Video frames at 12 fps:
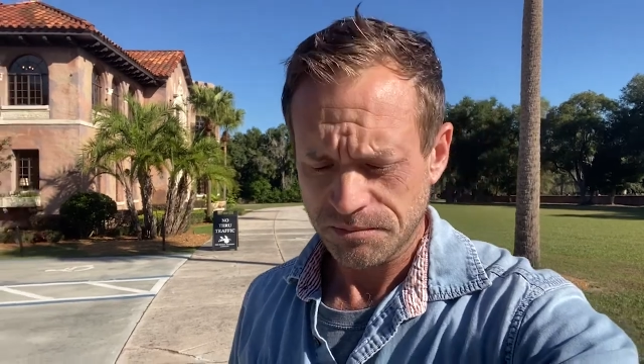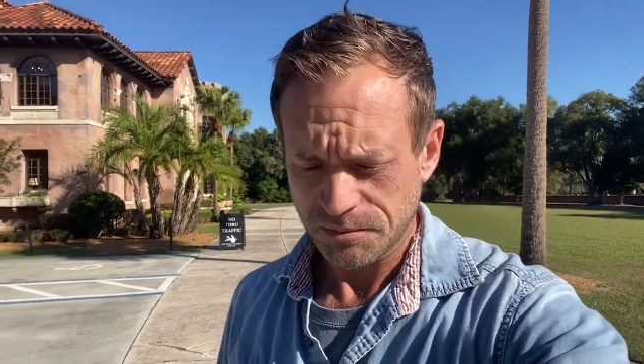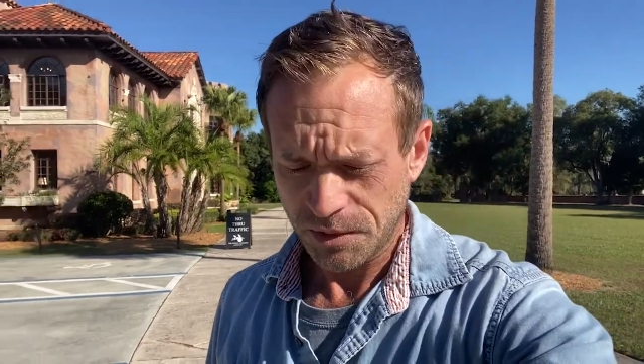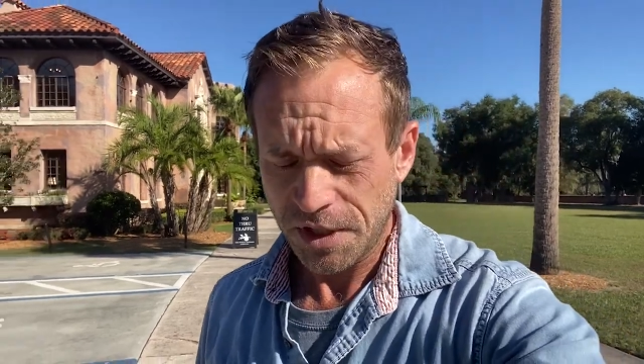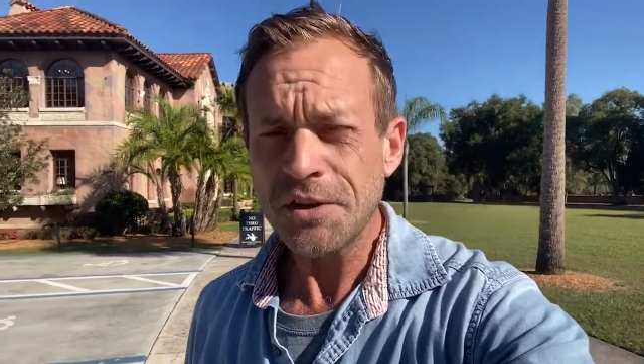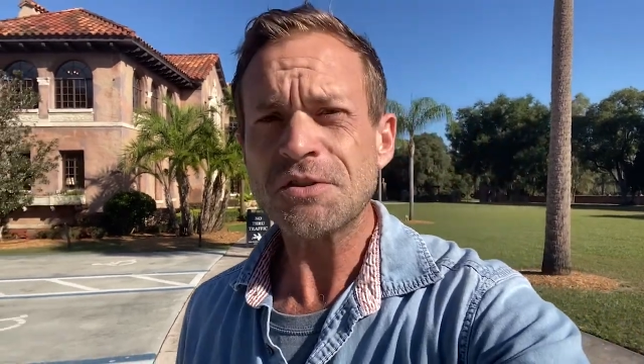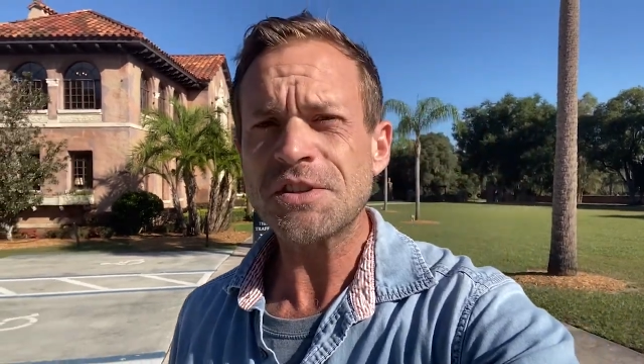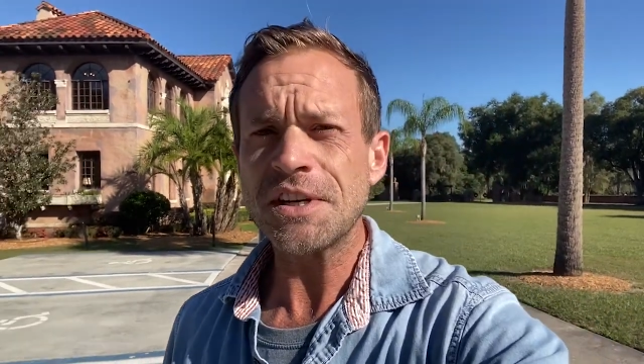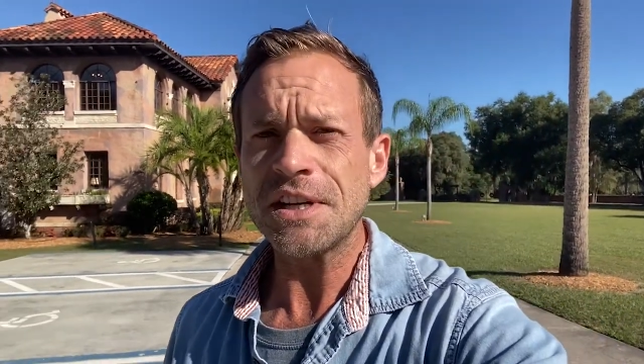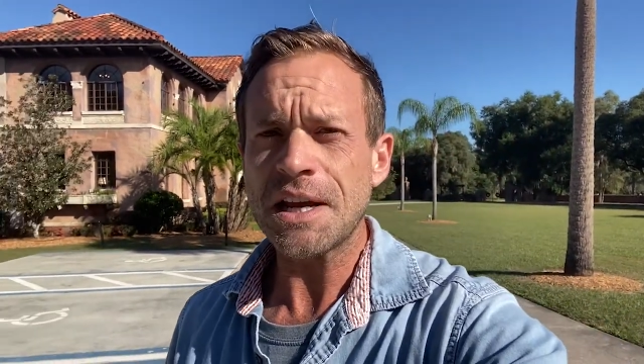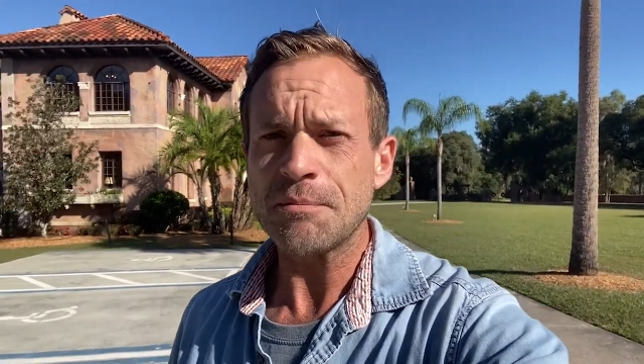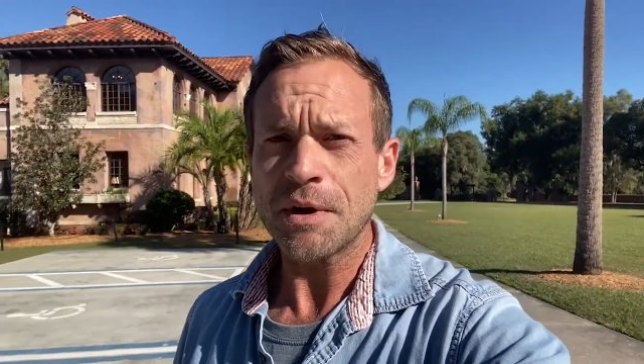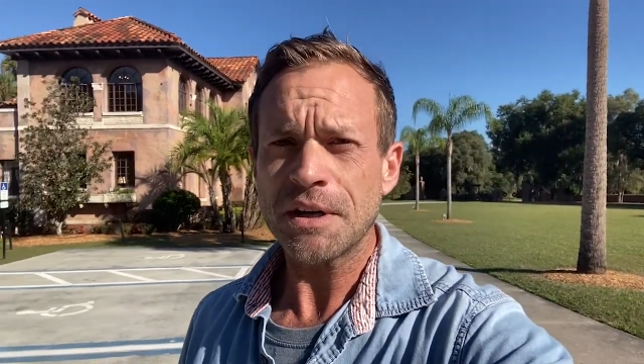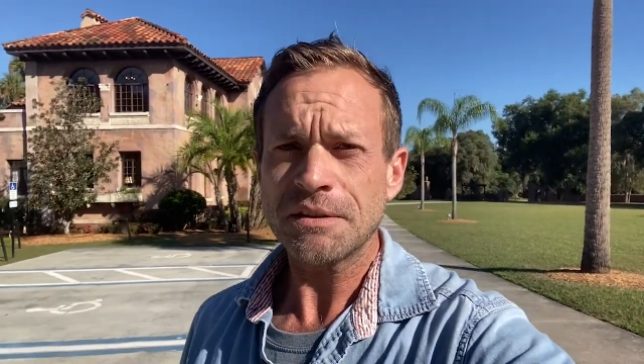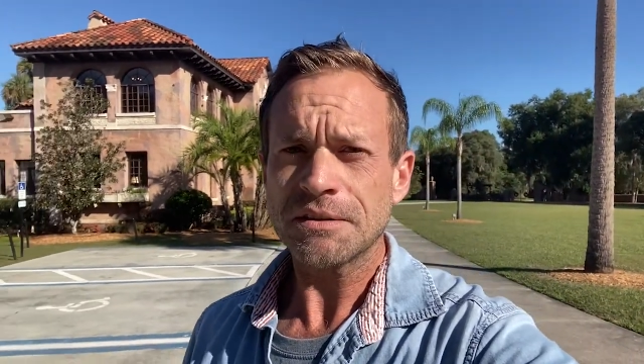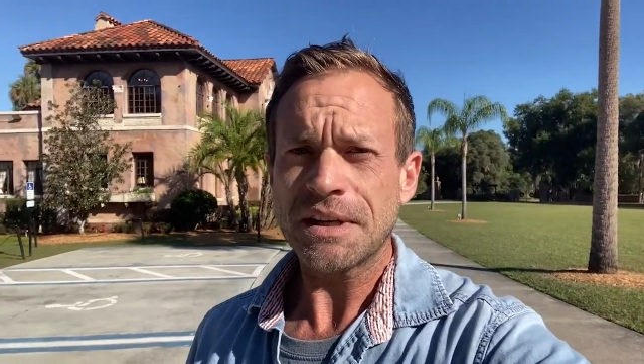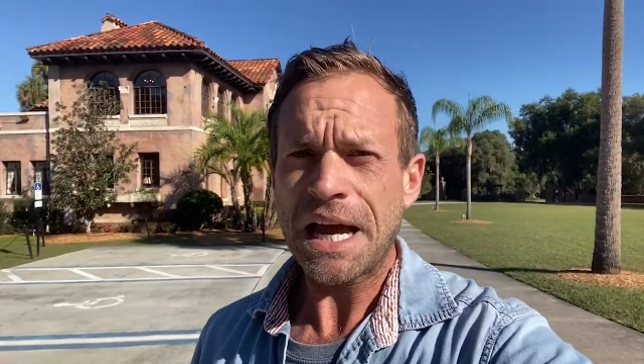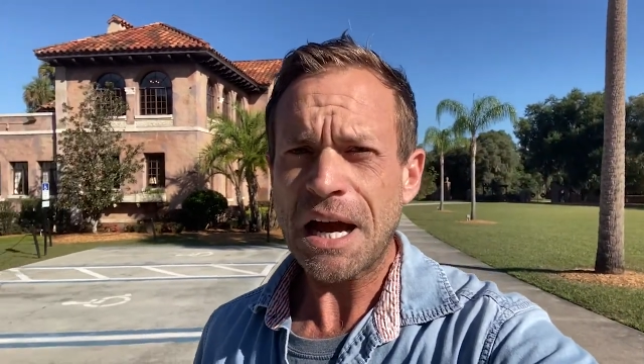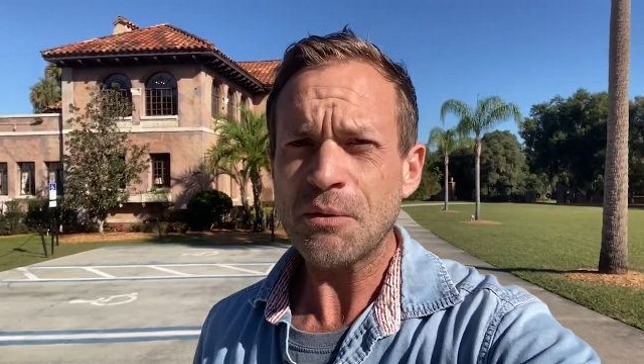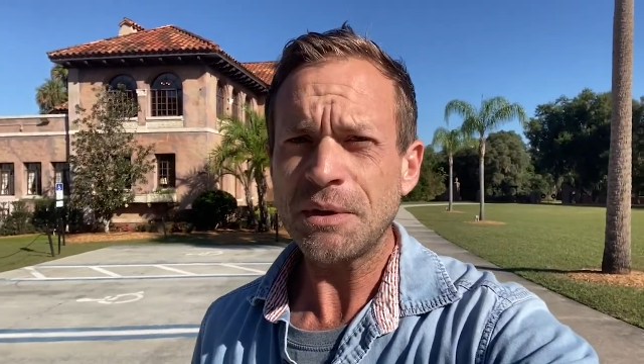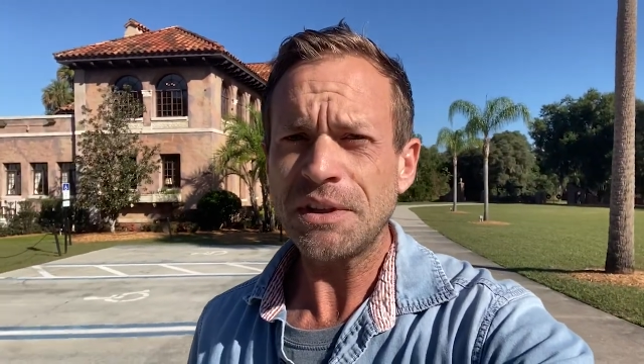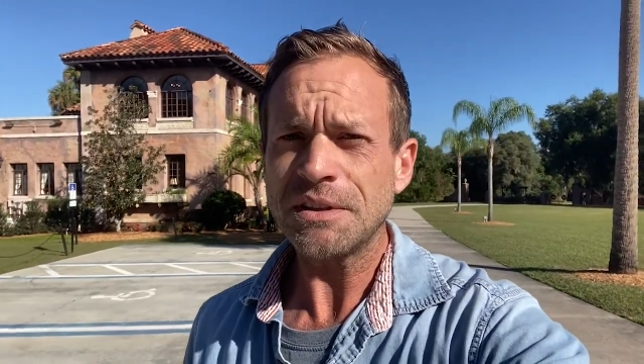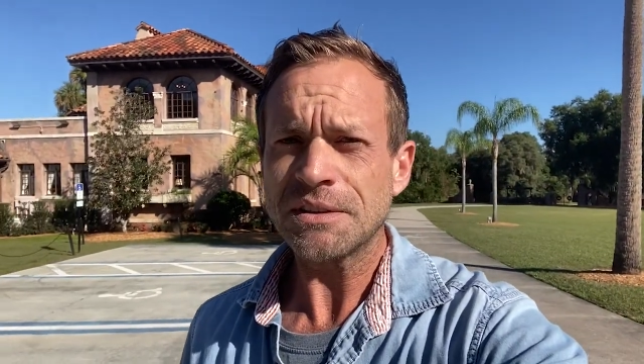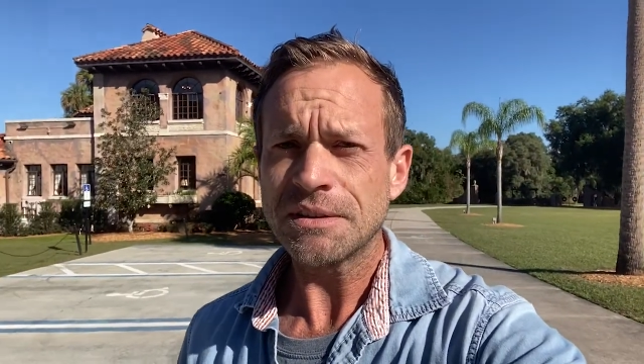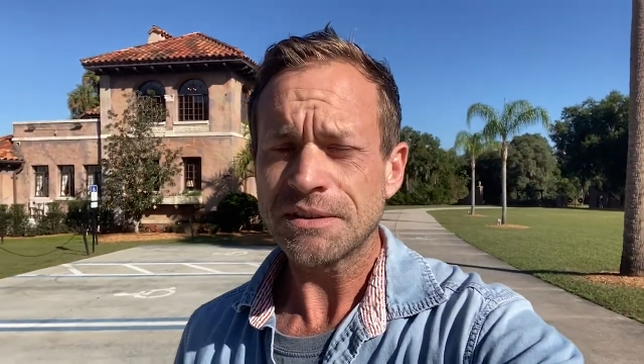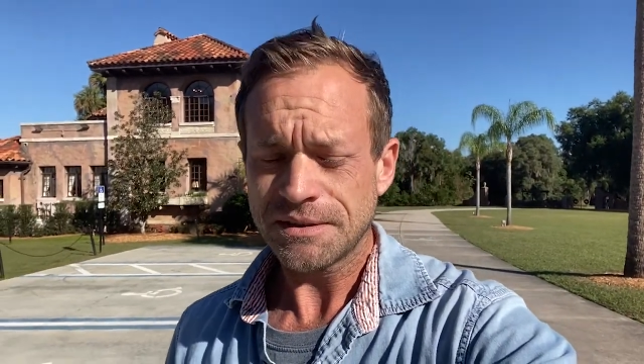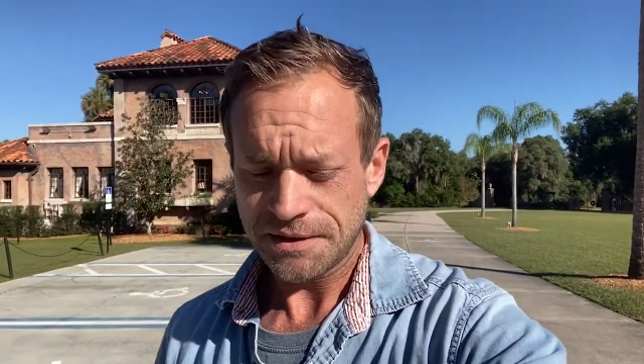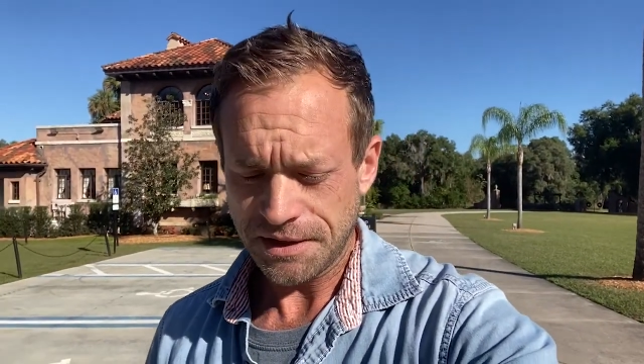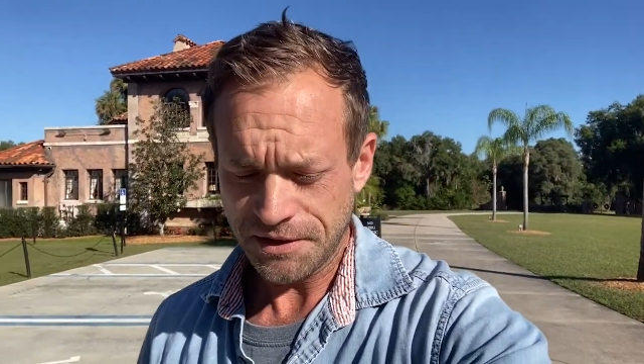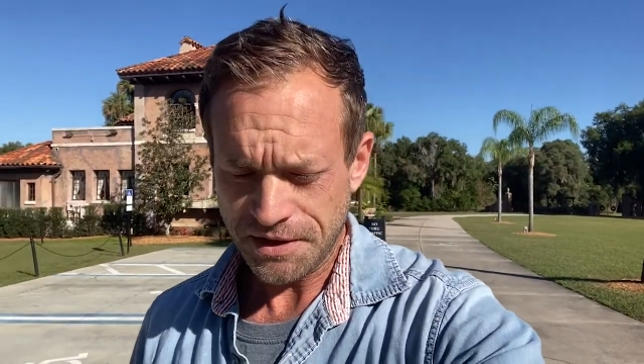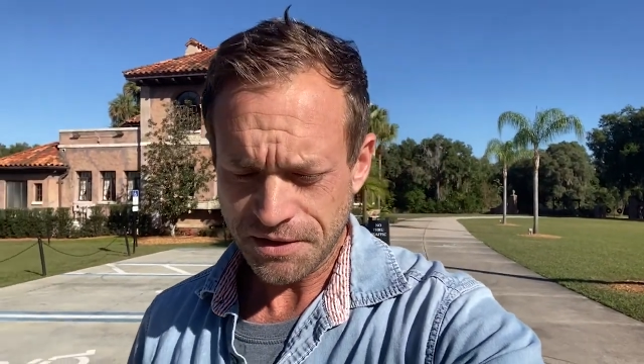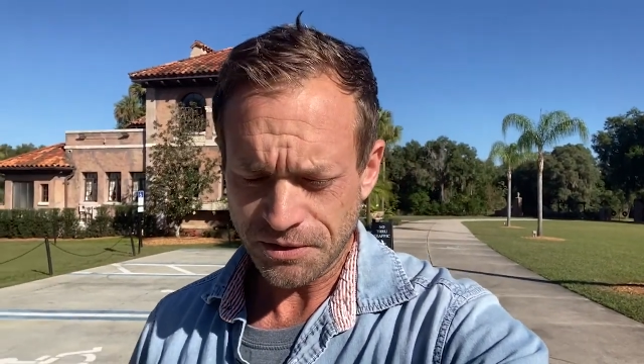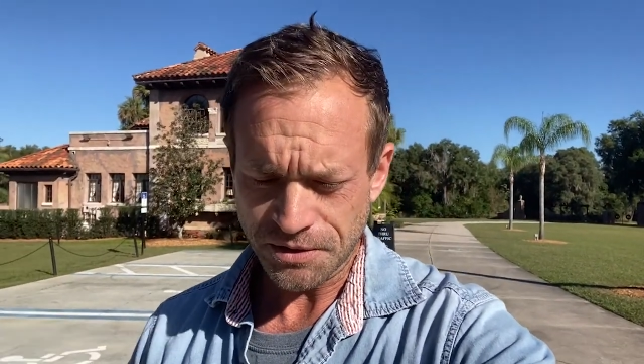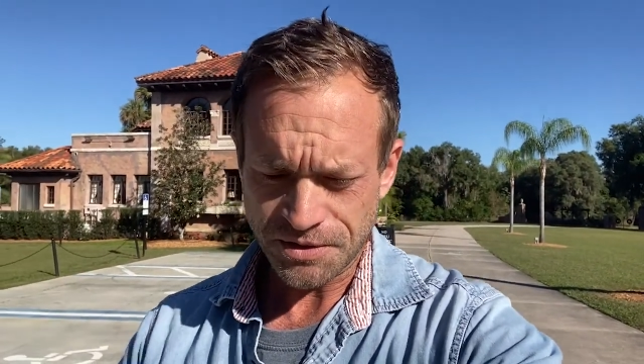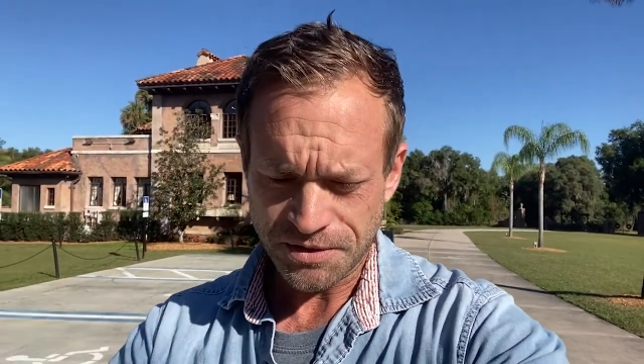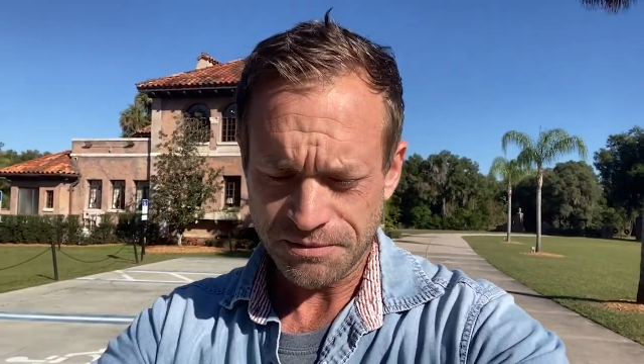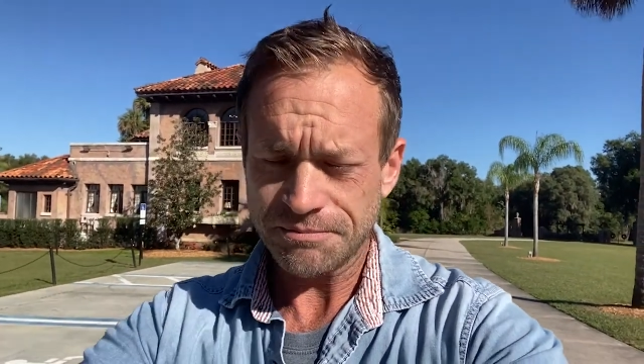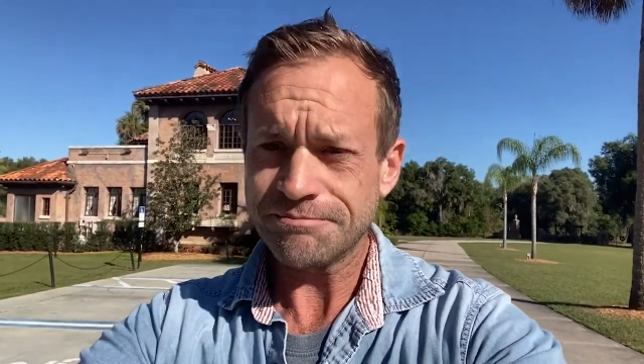What an interesting name, huh? Howie in the Hills.